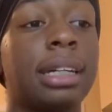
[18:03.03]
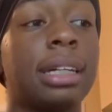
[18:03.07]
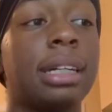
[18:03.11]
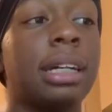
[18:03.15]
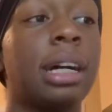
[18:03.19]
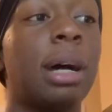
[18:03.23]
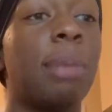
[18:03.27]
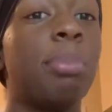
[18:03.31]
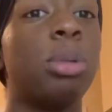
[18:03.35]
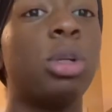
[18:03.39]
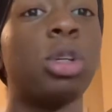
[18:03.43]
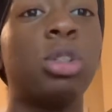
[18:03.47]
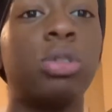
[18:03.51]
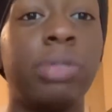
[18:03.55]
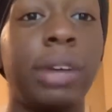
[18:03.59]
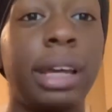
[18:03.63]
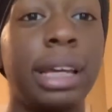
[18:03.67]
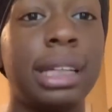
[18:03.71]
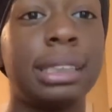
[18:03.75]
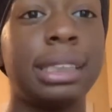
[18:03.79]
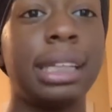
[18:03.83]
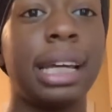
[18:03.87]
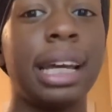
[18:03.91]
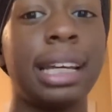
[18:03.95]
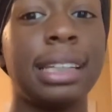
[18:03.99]
a blue
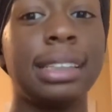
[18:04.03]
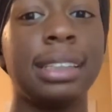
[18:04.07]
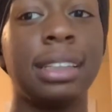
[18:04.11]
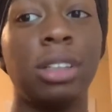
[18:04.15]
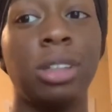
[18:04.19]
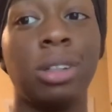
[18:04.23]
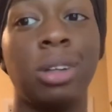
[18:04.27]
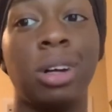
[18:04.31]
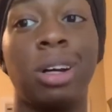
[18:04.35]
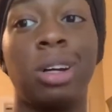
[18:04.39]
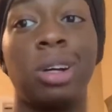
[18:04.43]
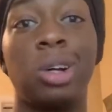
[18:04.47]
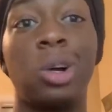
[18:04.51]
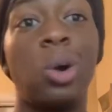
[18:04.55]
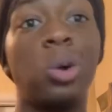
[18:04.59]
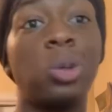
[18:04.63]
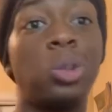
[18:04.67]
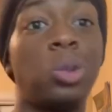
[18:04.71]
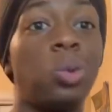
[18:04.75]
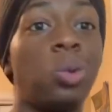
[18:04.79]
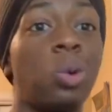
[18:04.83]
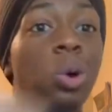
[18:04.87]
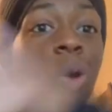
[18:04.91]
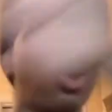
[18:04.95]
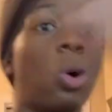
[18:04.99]
phase test, and you're gonna go
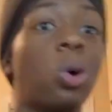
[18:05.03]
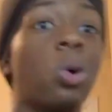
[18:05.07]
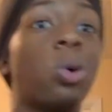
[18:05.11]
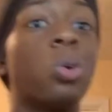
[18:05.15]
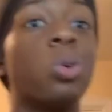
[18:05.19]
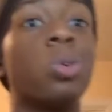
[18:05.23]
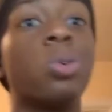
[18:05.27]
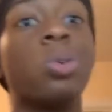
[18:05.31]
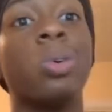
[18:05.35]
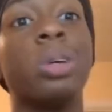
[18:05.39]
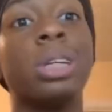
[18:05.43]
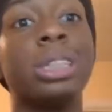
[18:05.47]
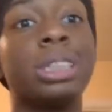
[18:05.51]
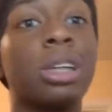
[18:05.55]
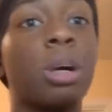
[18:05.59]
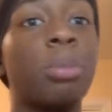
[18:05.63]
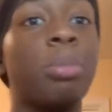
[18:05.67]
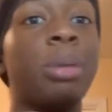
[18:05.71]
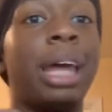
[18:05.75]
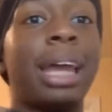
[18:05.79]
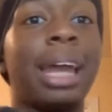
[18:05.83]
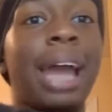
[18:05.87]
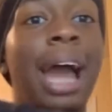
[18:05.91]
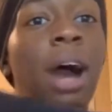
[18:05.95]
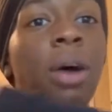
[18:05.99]
through the whole, it's gonna
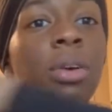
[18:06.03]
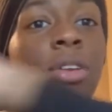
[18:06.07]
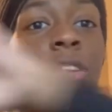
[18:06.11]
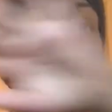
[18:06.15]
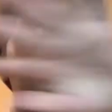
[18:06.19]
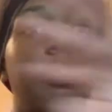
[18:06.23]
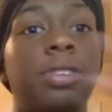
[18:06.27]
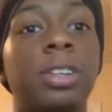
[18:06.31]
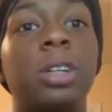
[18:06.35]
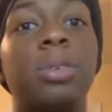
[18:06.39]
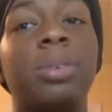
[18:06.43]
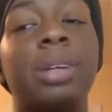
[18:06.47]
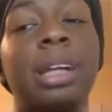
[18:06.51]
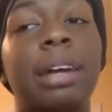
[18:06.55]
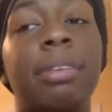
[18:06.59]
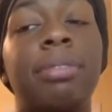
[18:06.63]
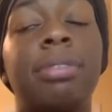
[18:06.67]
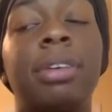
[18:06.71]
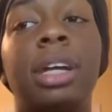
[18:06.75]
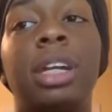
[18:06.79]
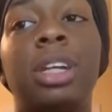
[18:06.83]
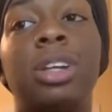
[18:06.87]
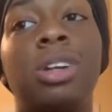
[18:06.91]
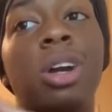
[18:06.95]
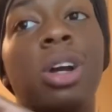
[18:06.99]
be like out in the field, whatever,
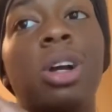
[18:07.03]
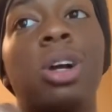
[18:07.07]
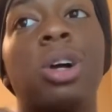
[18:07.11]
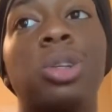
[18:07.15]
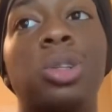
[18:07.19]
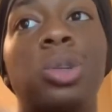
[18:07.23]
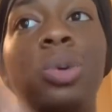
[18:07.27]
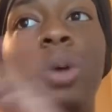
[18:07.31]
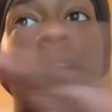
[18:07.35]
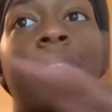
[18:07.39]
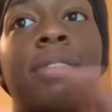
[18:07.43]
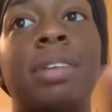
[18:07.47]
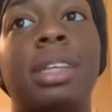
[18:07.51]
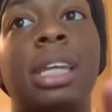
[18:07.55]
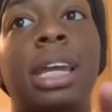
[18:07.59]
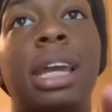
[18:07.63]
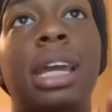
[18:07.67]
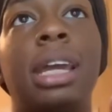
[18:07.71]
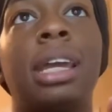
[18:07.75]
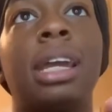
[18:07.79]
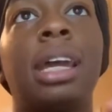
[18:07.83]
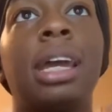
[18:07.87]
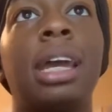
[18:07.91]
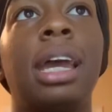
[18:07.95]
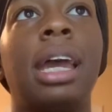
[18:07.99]
and you're gonna go through
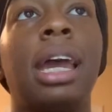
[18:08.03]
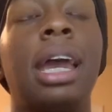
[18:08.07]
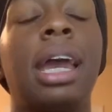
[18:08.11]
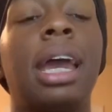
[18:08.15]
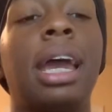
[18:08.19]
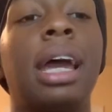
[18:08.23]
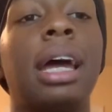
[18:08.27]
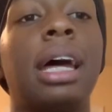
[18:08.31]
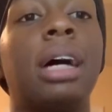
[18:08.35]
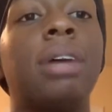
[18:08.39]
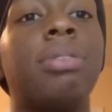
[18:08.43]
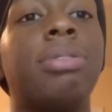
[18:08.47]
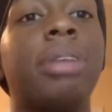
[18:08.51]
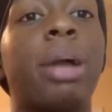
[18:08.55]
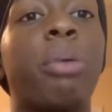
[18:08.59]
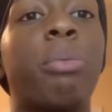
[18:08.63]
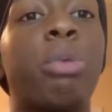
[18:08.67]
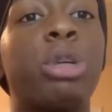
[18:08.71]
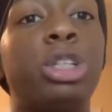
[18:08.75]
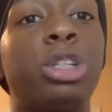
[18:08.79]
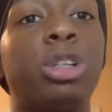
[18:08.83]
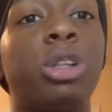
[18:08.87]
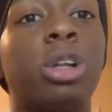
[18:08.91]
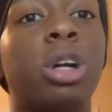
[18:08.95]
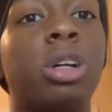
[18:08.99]
everything of like
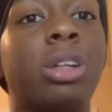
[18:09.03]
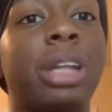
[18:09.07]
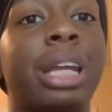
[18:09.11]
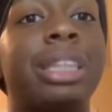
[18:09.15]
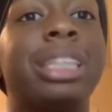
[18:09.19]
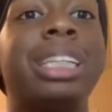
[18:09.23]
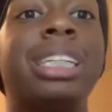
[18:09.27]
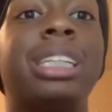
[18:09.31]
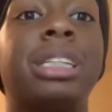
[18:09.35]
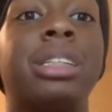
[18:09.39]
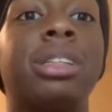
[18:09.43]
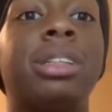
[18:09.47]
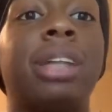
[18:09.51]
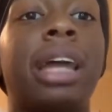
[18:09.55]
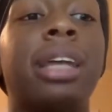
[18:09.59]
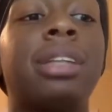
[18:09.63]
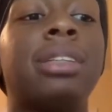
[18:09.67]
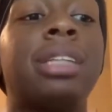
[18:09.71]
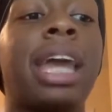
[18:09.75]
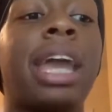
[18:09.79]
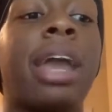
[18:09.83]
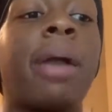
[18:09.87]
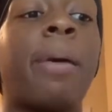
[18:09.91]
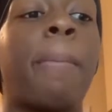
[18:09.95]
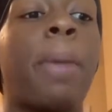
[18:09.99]
what you learn, like just like
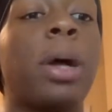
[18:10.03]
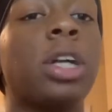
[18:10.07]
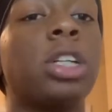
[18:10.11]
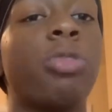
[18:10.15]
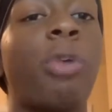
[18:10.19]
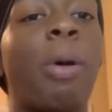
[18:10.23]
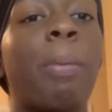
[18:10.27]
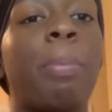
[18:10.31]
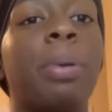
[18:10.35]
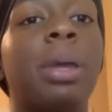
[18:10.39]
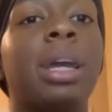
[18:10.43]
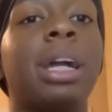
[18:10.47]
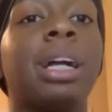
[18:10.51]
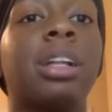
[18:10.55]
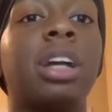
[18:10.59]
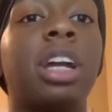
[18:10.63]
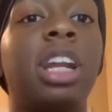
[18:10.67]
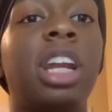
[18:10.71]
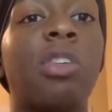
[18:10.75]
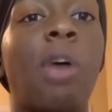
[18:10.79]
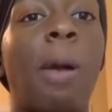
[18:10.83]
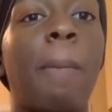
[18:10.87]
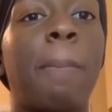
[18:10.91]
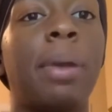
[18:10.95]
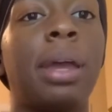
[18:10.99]
taking apart the weapon,
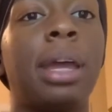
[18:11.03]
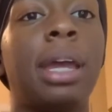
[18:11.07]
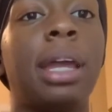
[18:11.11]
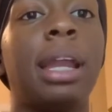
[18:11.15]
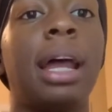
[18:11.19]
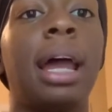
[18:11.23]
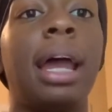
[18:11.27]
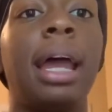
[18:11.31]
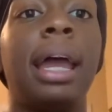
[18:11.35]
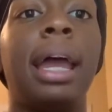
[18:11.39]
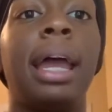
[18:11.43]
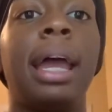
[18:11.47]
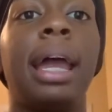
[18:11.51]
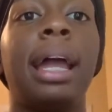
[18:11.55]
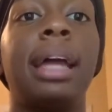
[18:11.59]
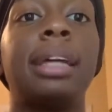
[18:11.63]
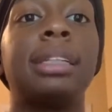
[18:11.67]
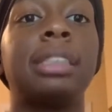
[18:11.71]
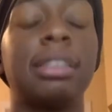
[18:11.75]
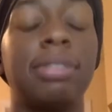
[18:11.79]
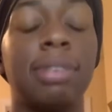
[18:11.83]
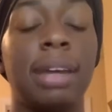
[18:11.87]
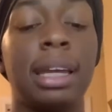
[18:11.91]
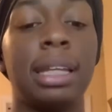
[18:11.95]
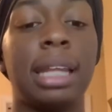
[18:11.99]
cleaning weapon, and
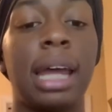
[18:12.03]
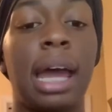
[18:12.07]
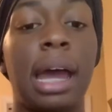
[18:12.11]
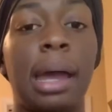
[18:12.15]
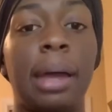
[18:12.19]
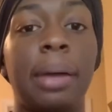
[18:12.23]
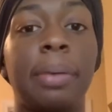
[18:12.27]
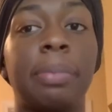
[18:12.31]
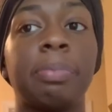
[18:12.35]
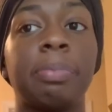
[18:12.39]
stuff like that.